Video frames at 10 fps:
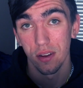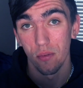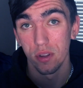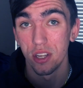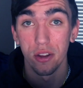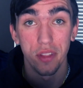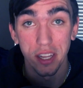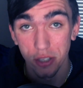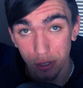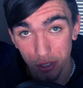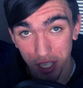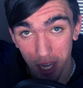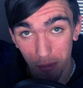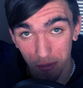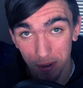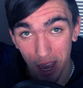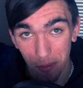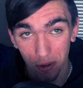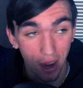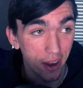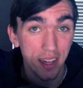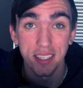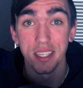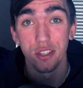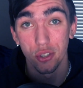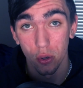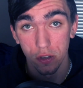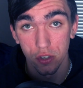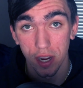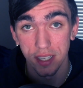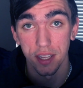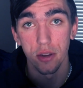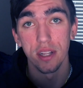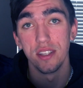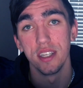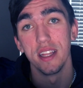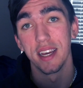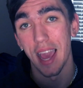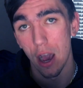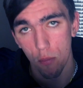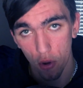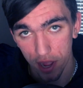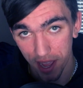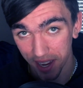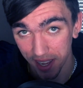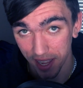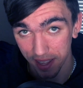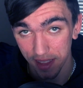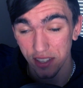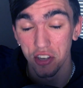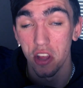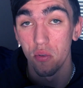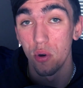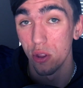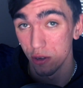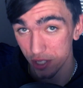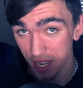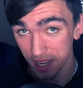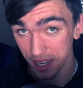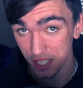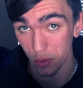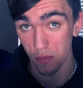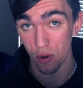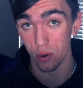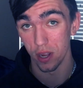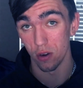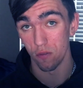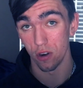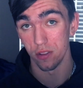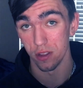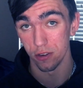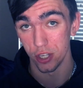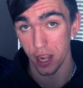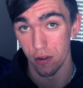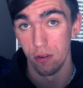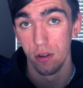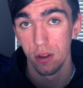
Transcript: what's other things you don't see coming from Conor McGregor? You didn't see the shoulder strikes, and then you didn't see the Cowboy head kick. That's another one of those techniques that we broke down over on the other channel.